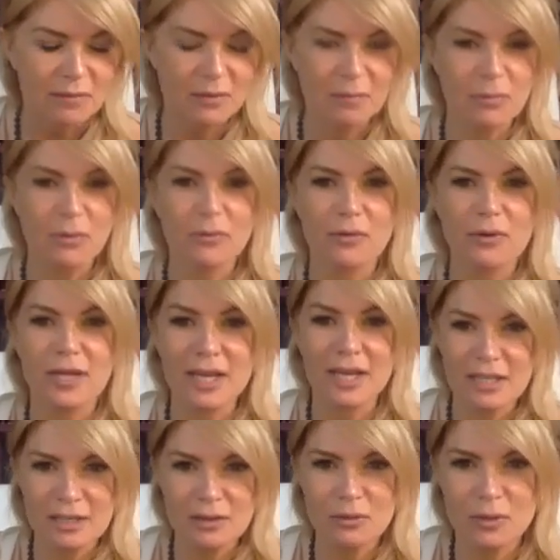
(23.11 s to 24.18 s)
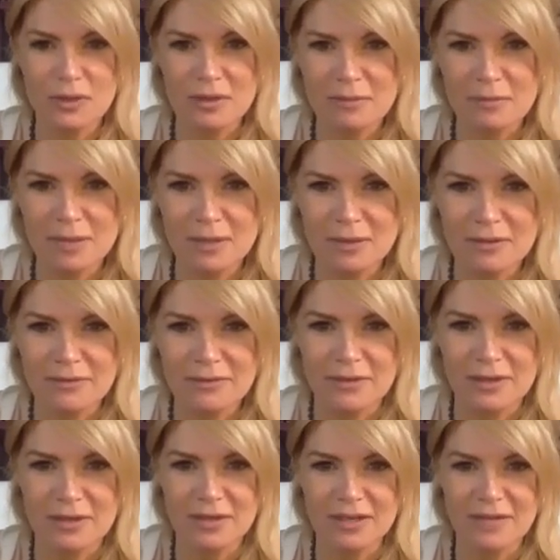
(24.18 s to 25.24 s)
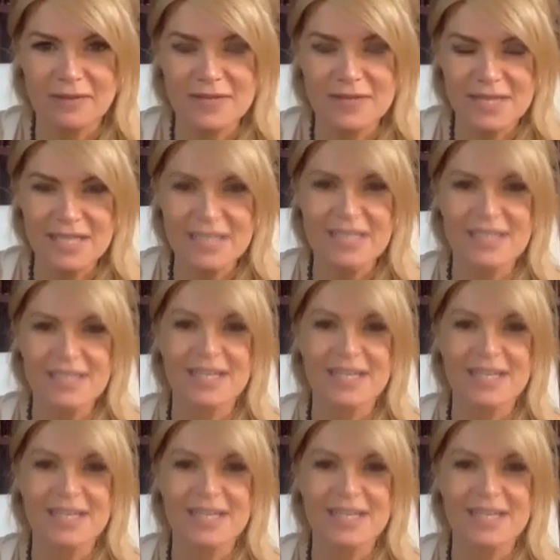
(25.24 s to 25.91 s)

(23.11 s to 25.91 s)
but before that, you were in the middle of a sentence,